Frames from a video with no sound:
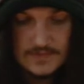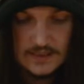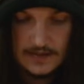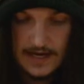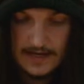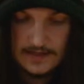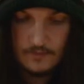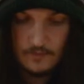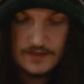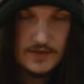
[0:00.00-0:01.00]
Like
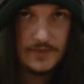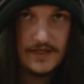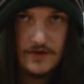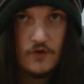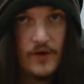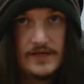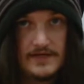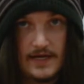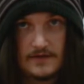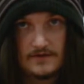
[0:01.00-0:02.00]
when you play the green
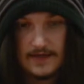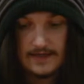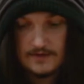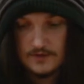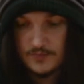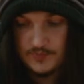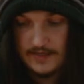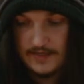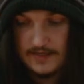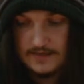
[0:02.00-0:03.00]
deck, like you
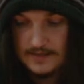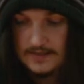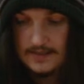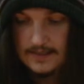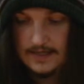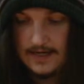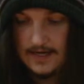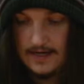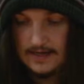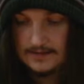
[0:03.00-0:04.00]
play
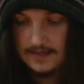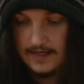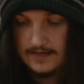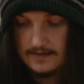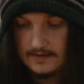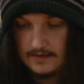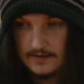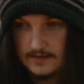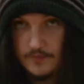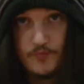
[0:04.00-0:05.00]
like
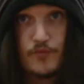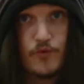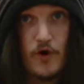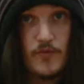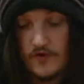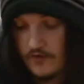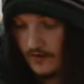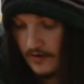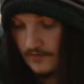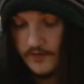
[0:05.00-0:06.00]
the promo
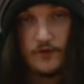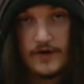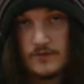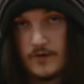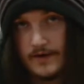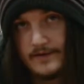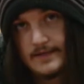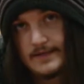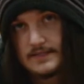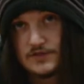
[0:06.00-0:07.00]
Gohan, the green one,
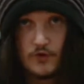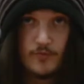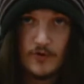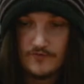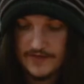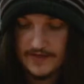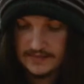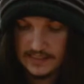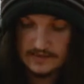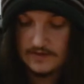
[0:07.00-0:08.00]
to remove
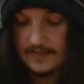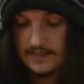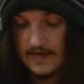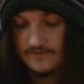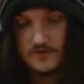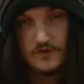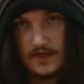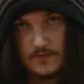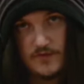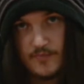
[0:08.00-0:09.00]
things, and like you have to do
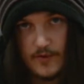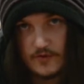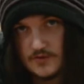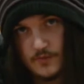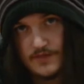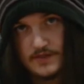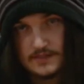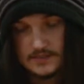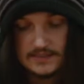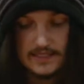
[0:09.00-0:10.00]
that with Beerus with
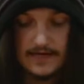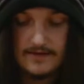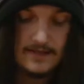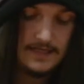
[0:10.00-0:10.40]
this instead.